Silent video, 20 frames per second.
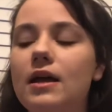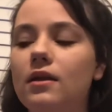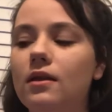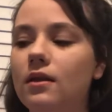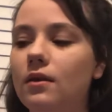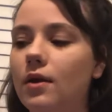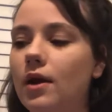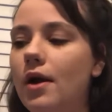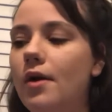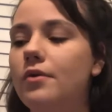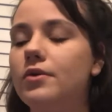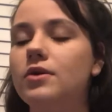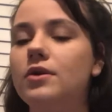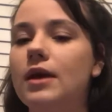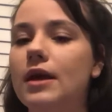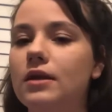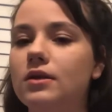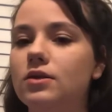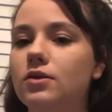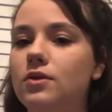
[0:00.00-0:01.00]
And then they're like, oh, you
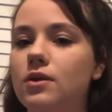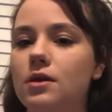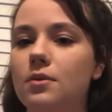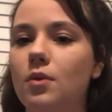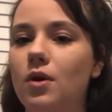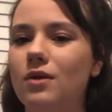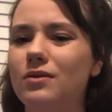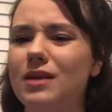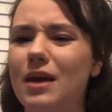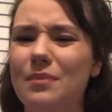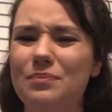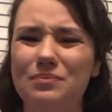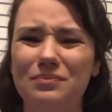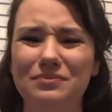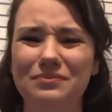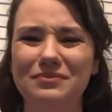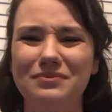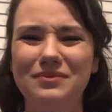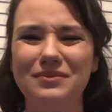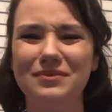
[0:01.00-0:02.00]
can't do it anymore. I was like,
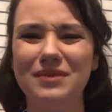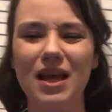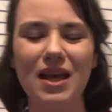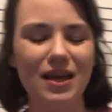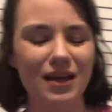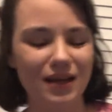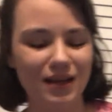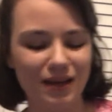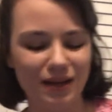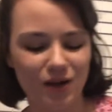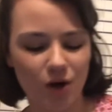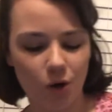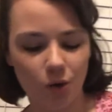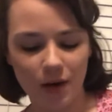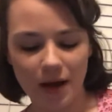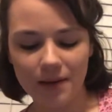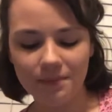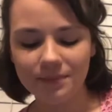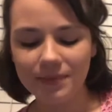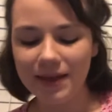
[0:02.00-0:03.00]

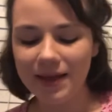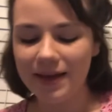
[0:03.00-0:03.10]
okay.